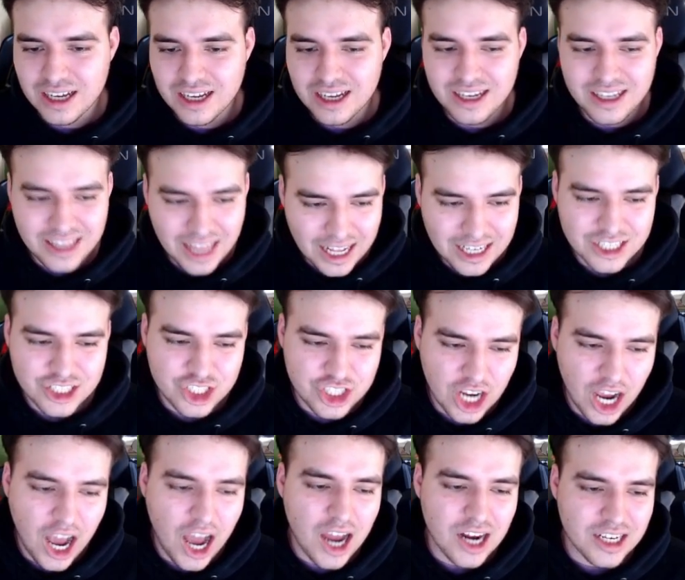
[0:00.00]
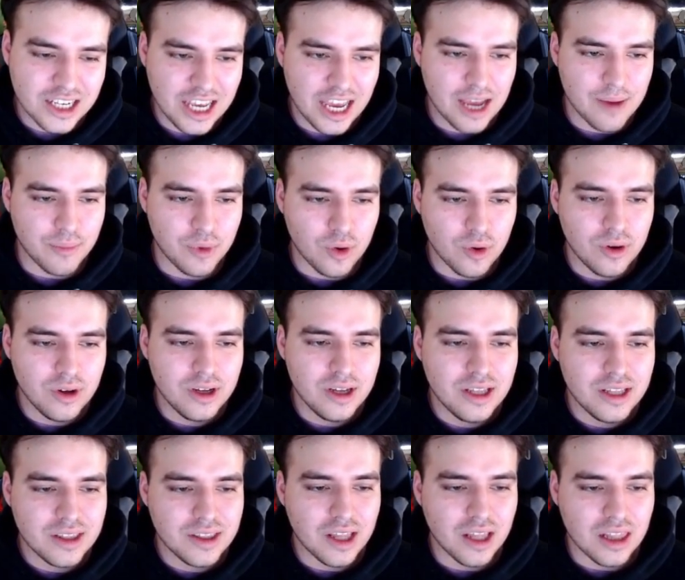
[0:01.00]
That is Jihaad Campbell,
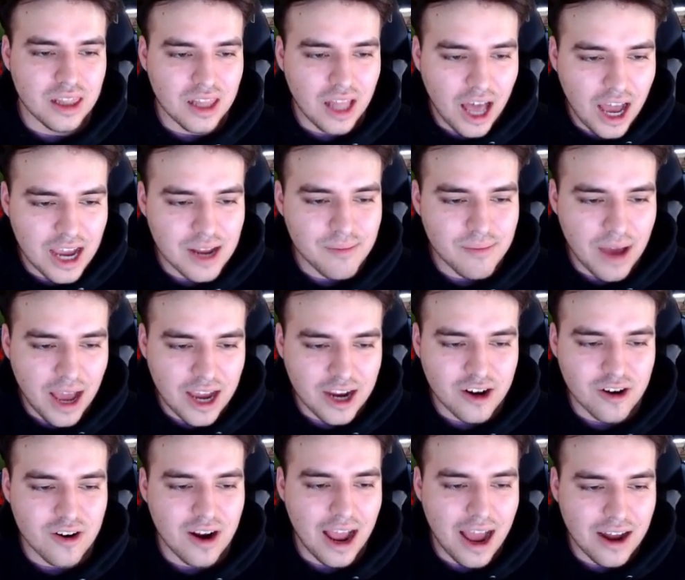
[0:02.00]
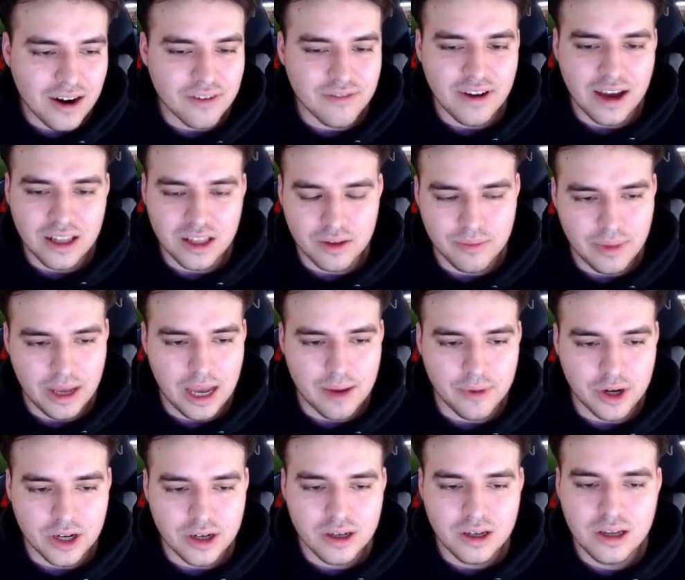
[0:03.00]
the linebacker out of
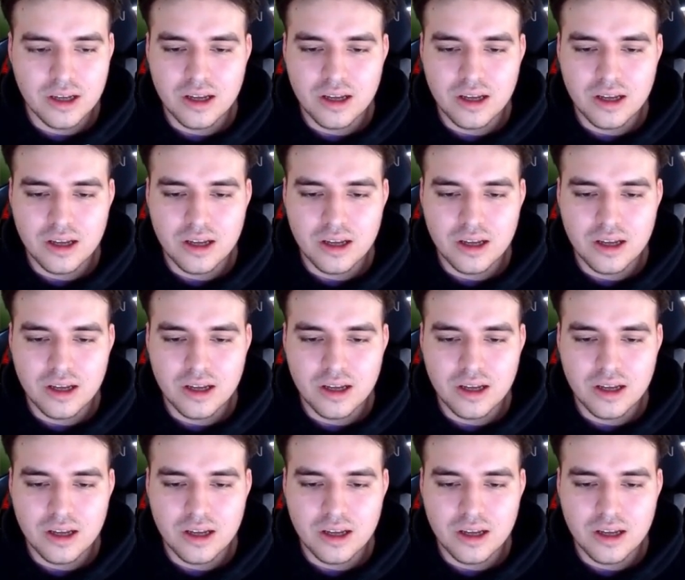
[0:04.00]
Alabama.